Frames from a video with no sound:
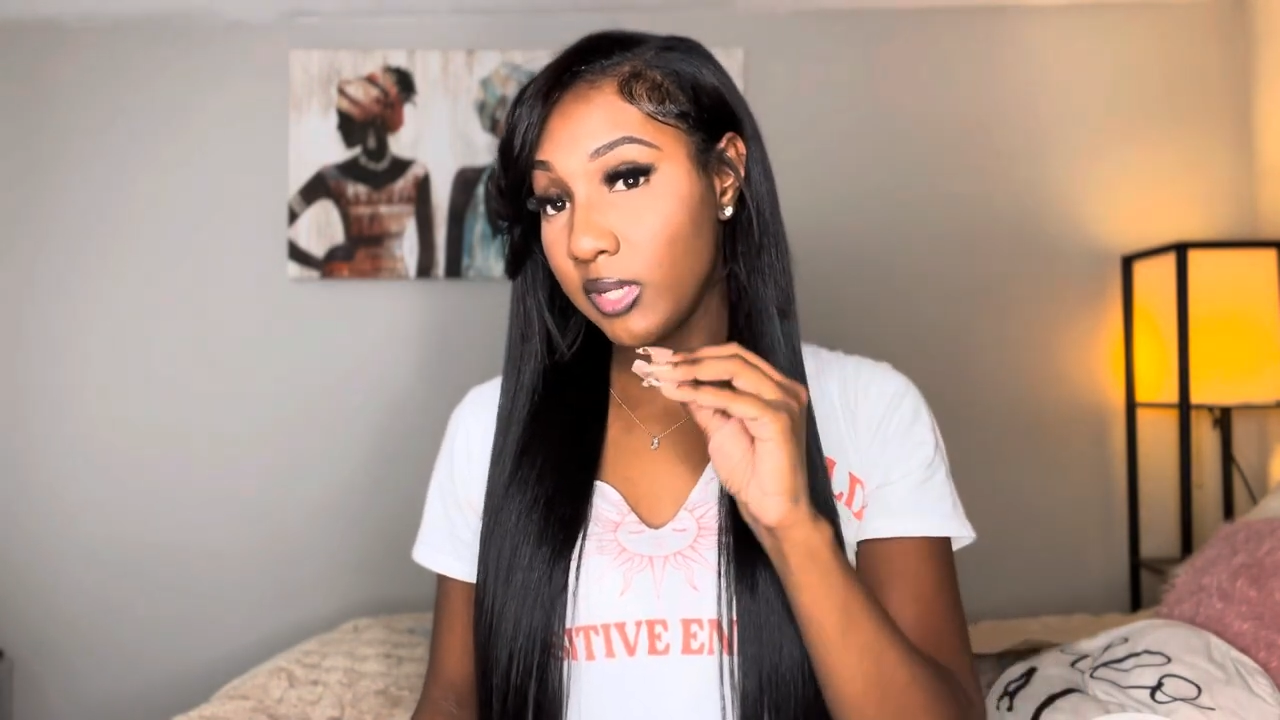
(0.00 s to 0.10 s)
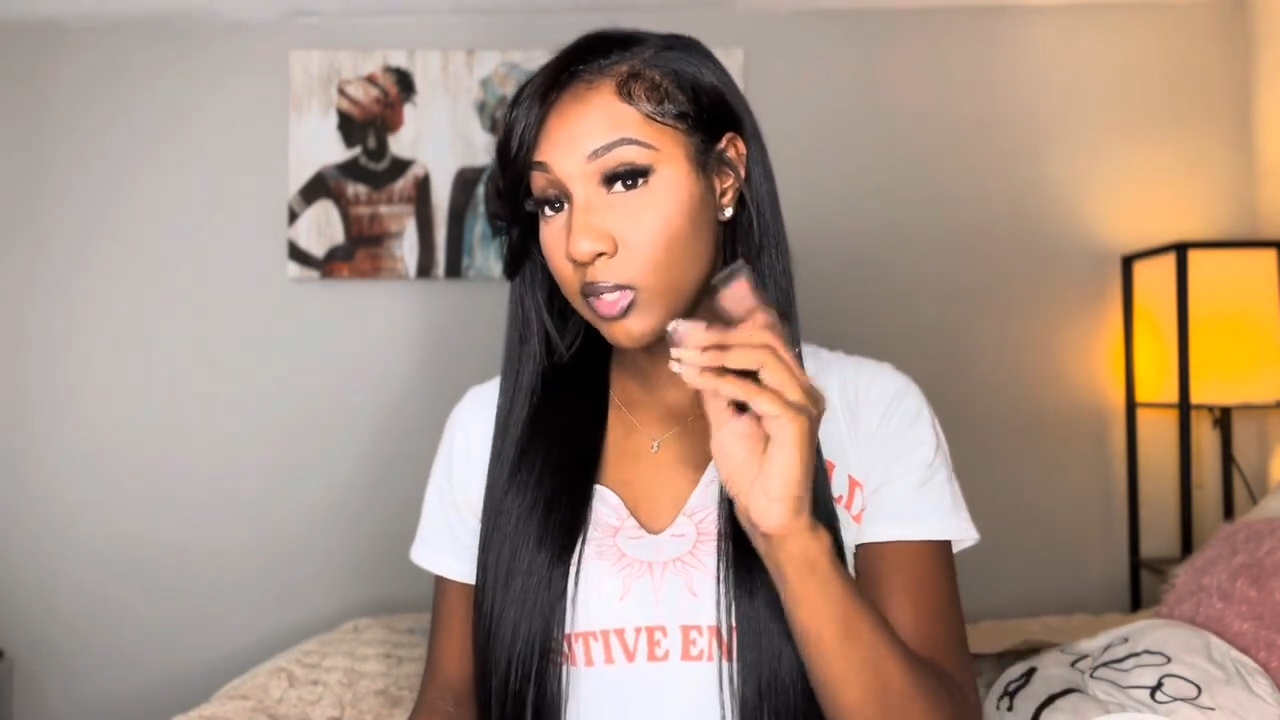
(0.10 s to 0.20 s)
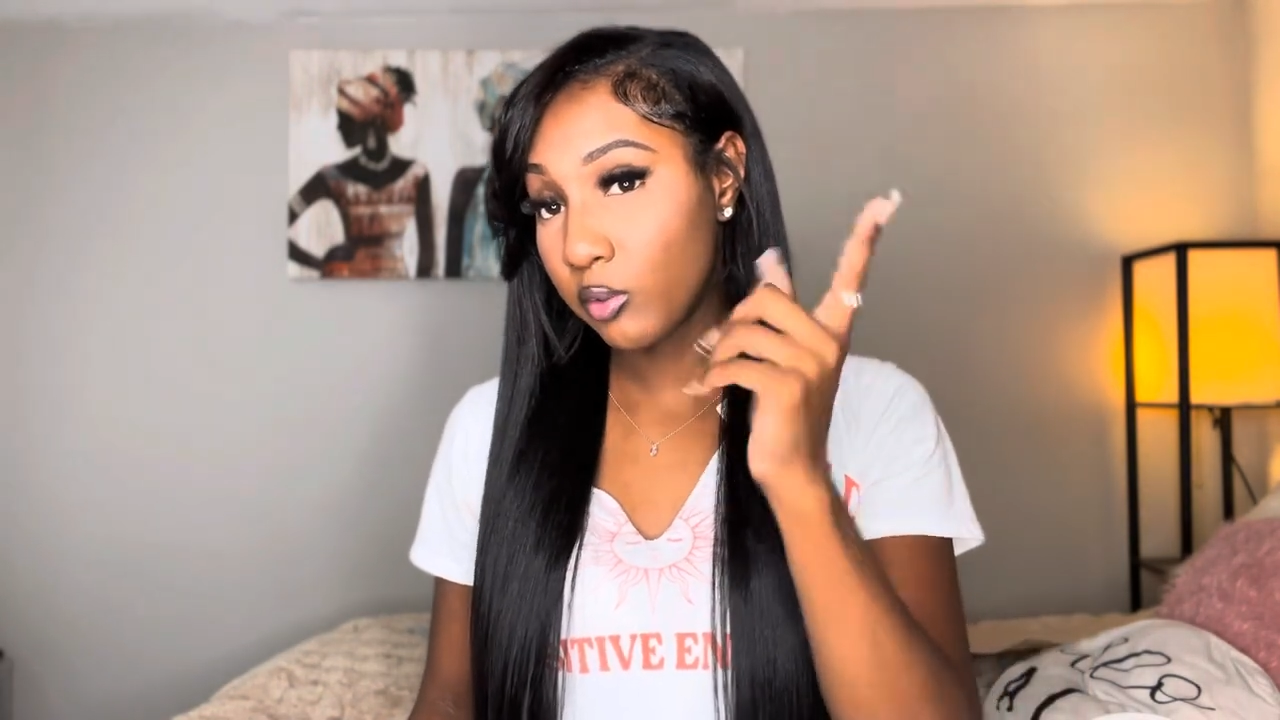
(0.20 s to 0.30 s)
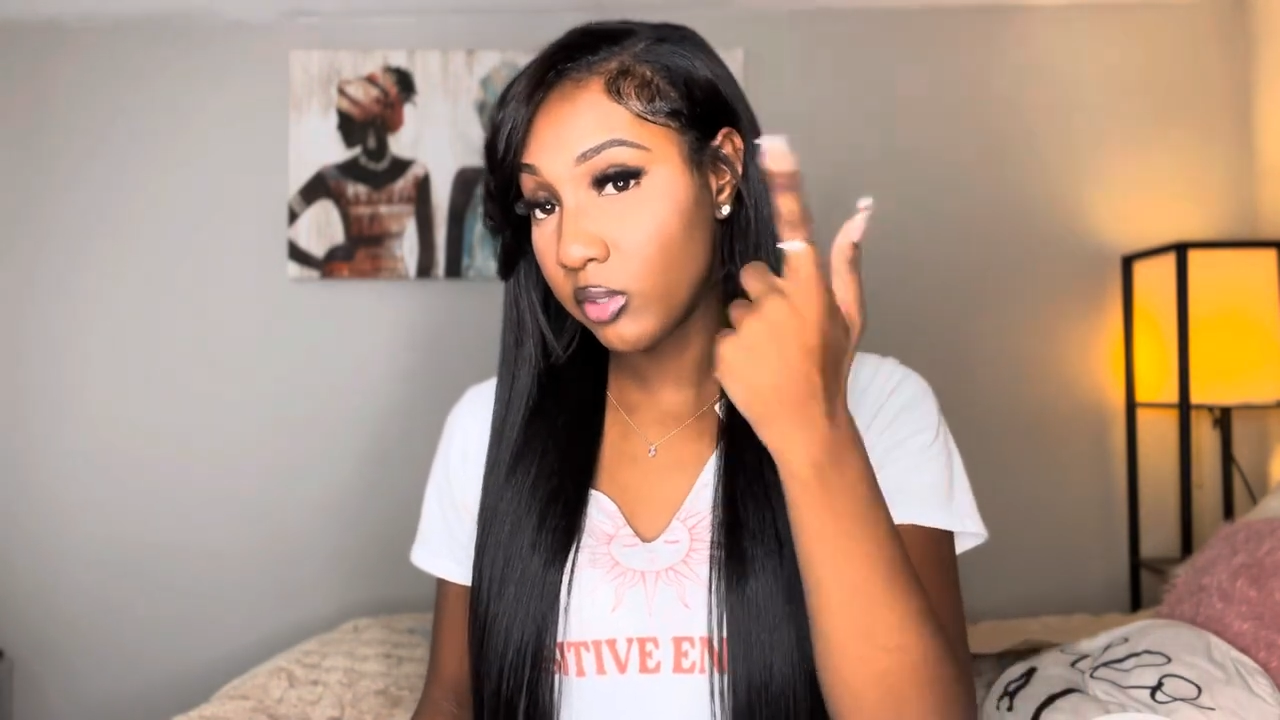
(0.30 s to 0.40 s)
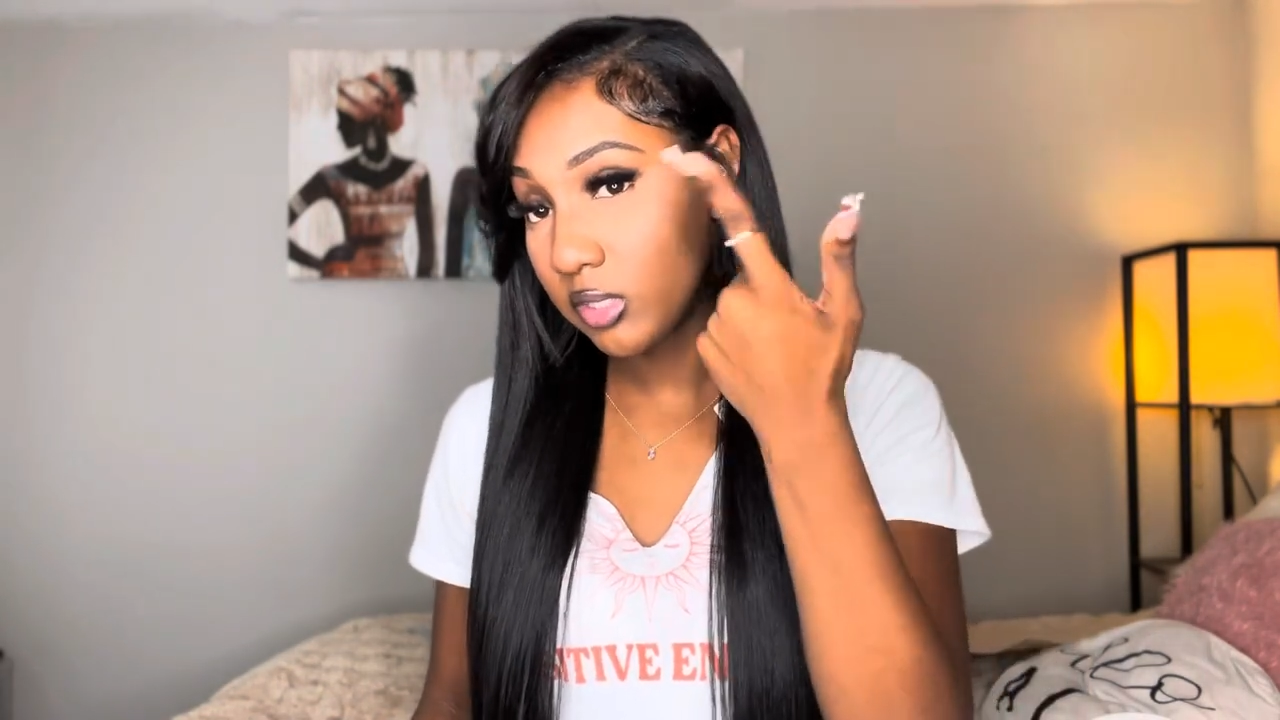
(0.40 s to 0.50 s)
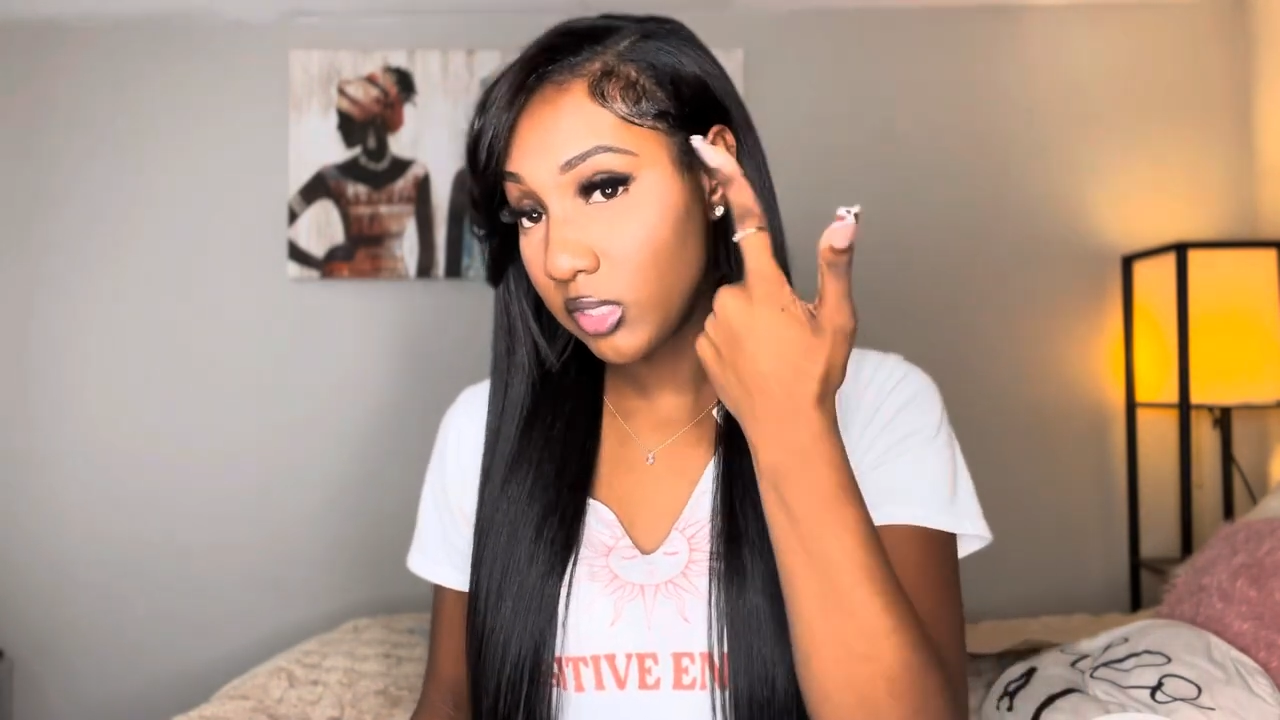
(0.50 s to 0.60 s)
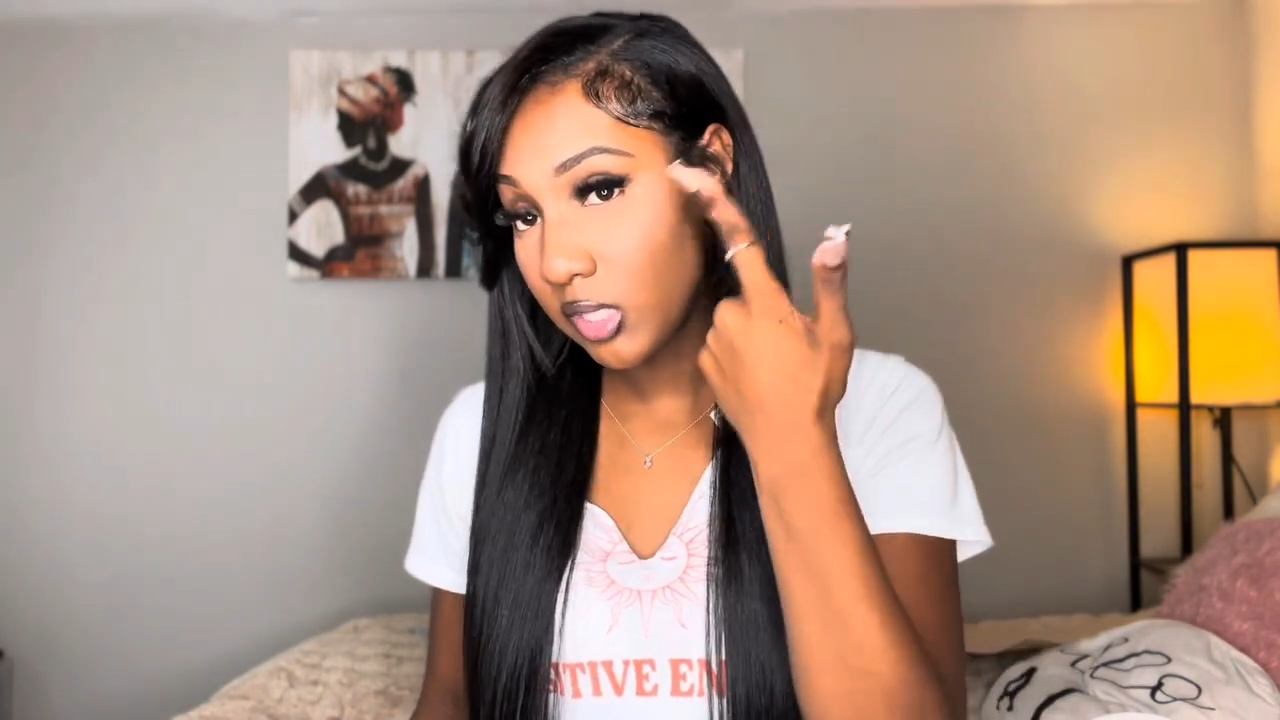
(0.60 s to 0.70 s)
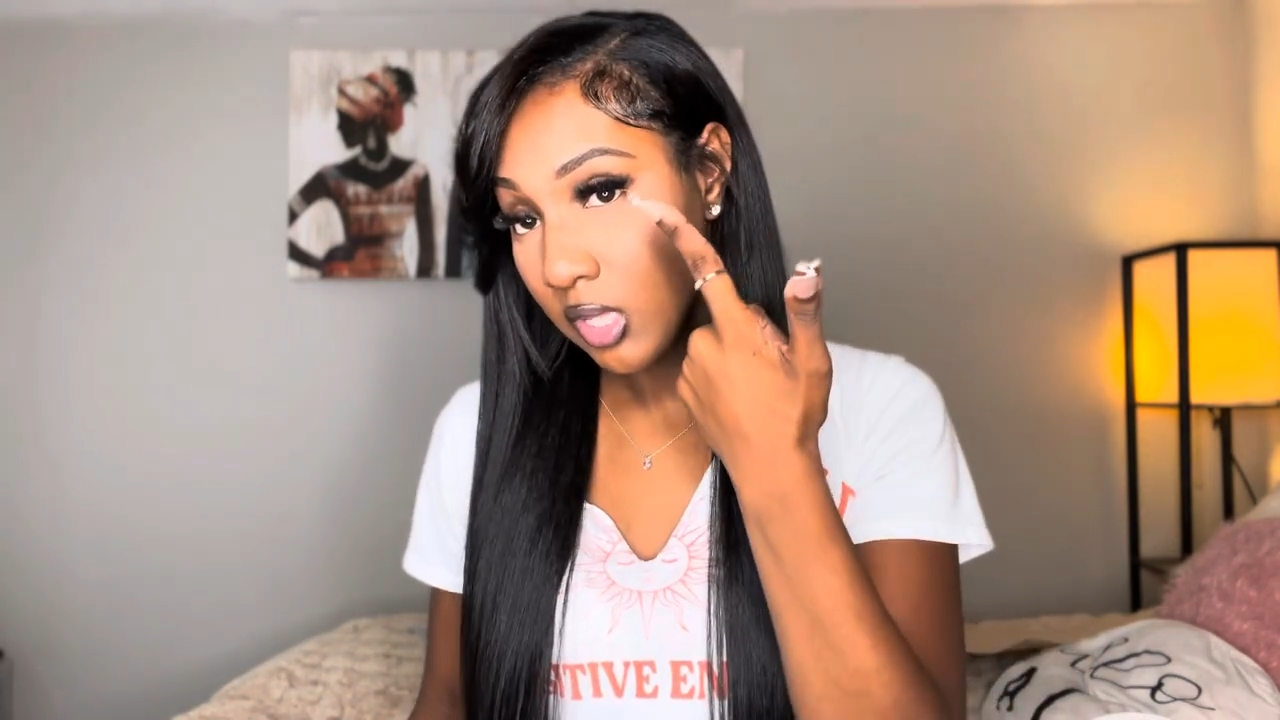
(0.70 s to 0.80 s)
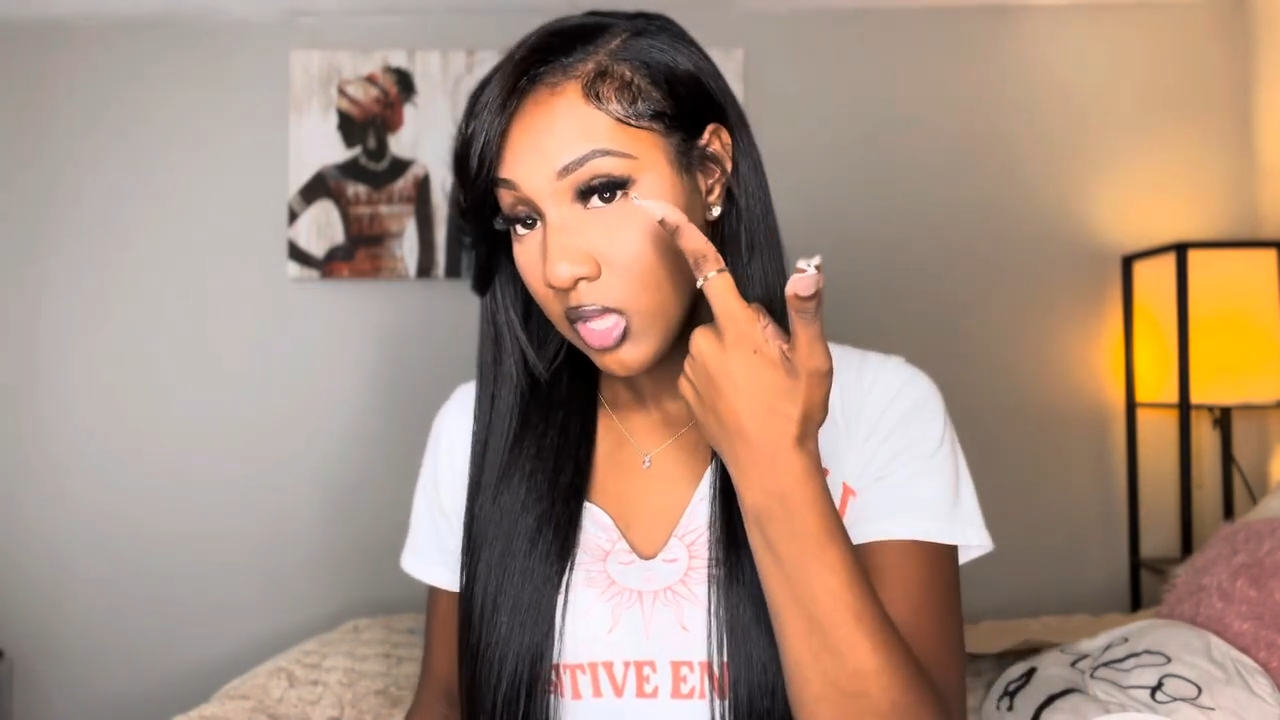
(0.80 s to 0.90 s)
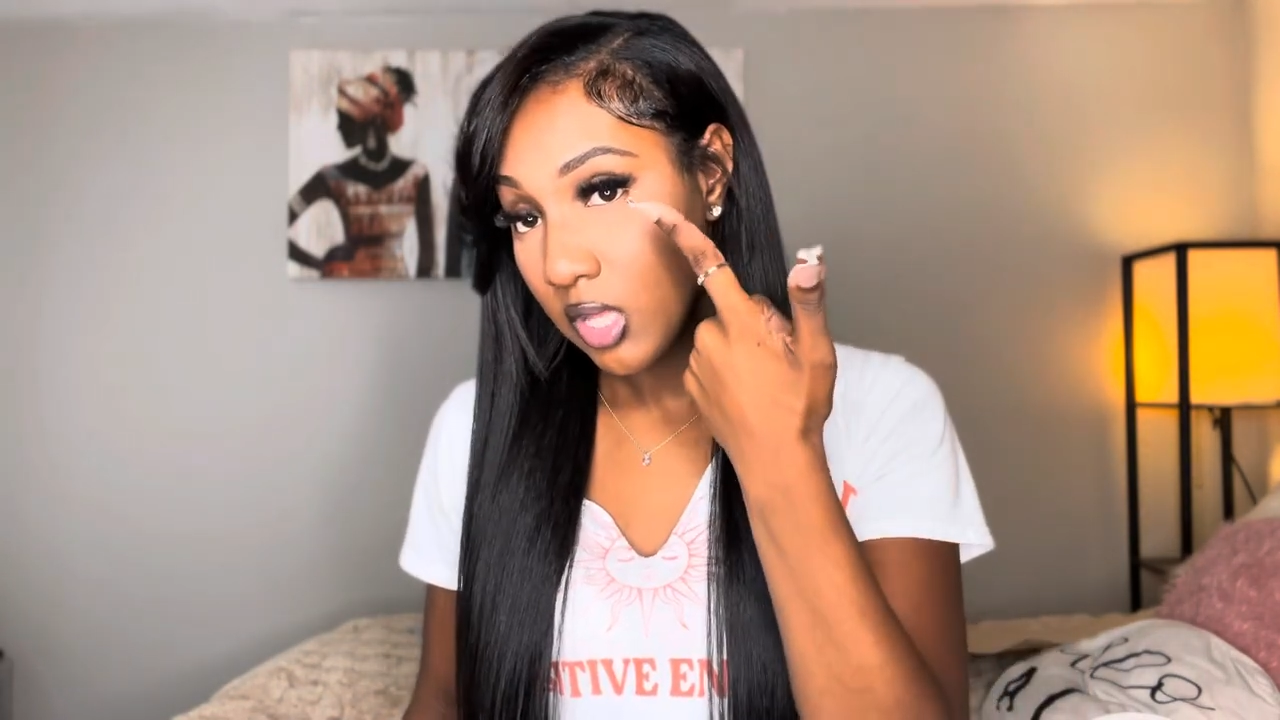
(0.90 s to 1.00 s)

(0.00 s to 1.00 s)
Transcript: hair oily,